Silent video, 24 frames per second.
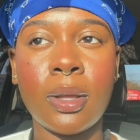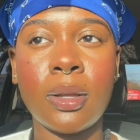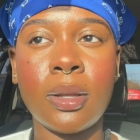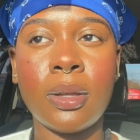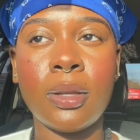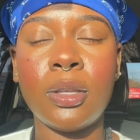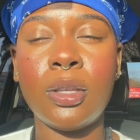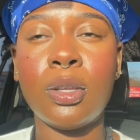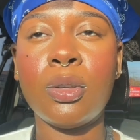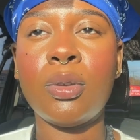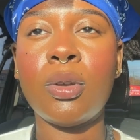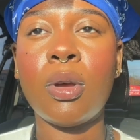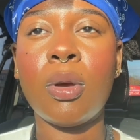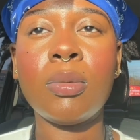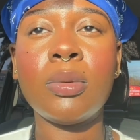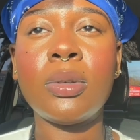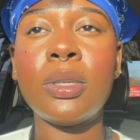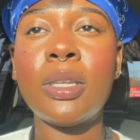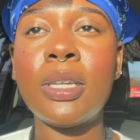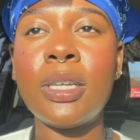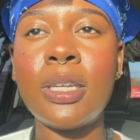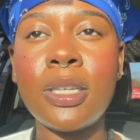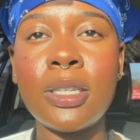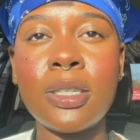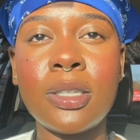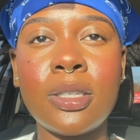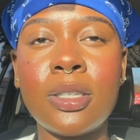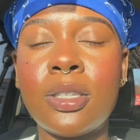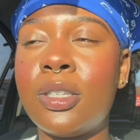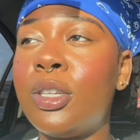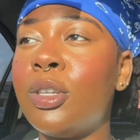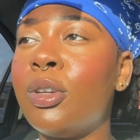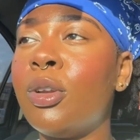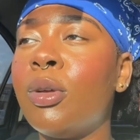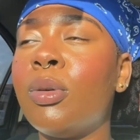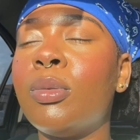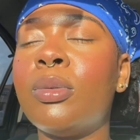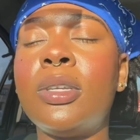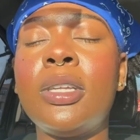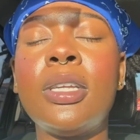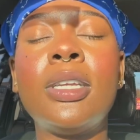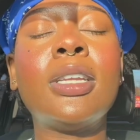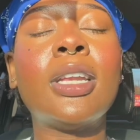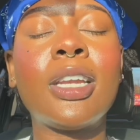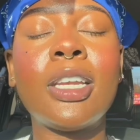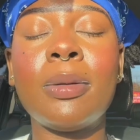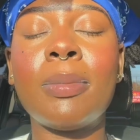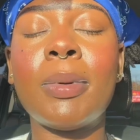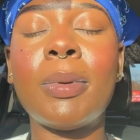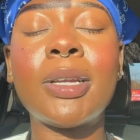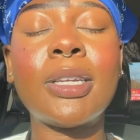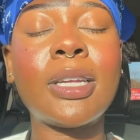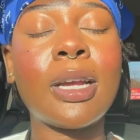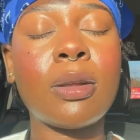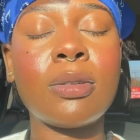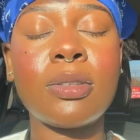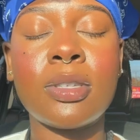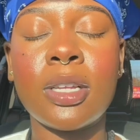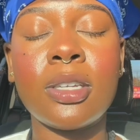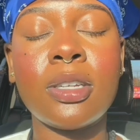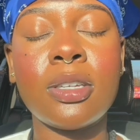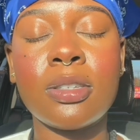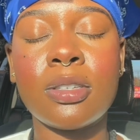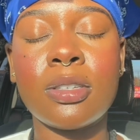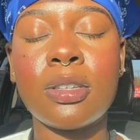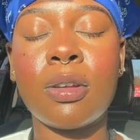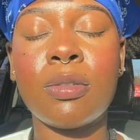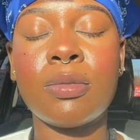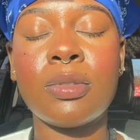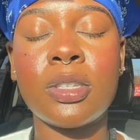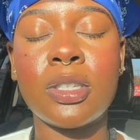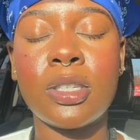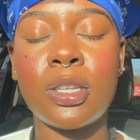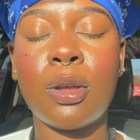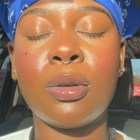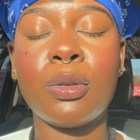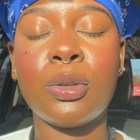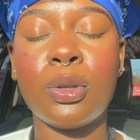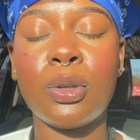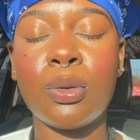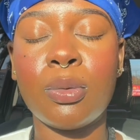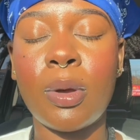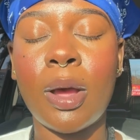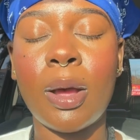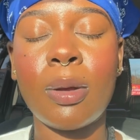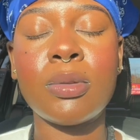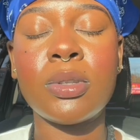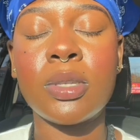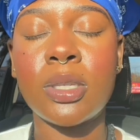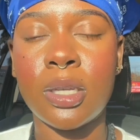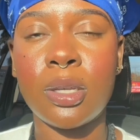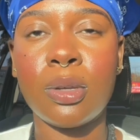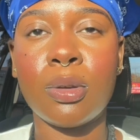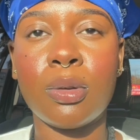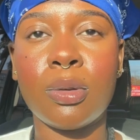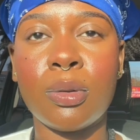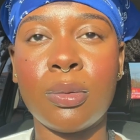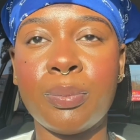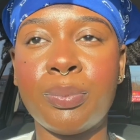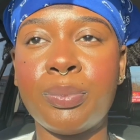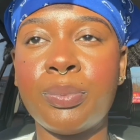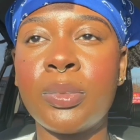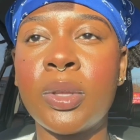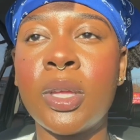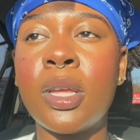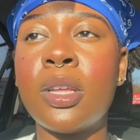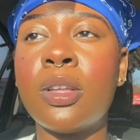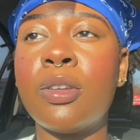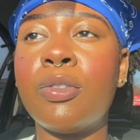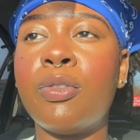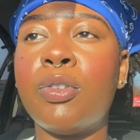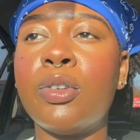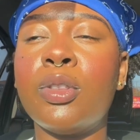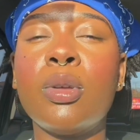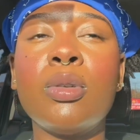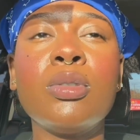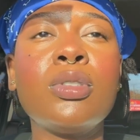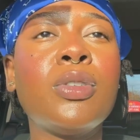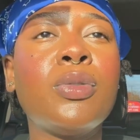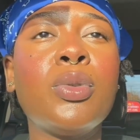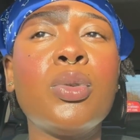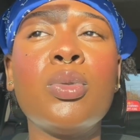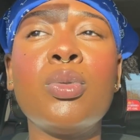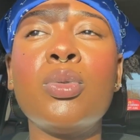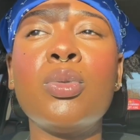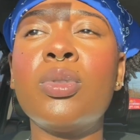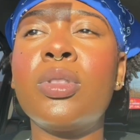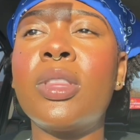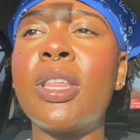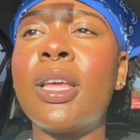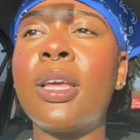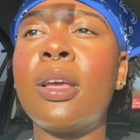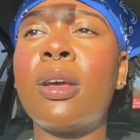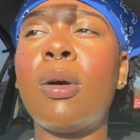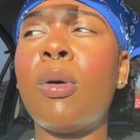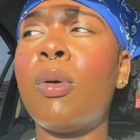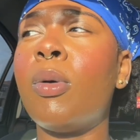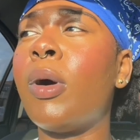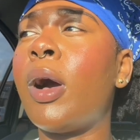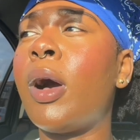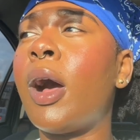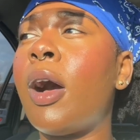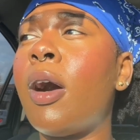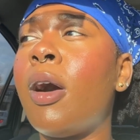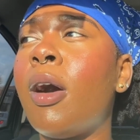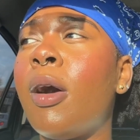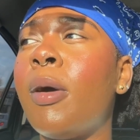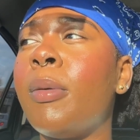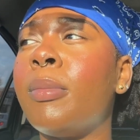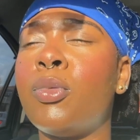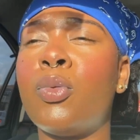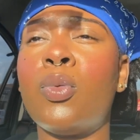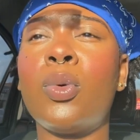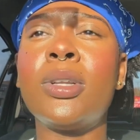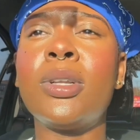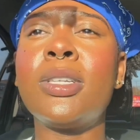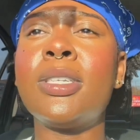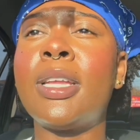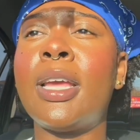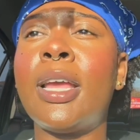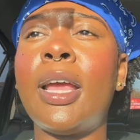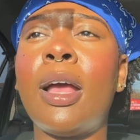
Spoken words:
You don't need anybody outside of yourself to tell you how to heal. For those of you who think, oh, one day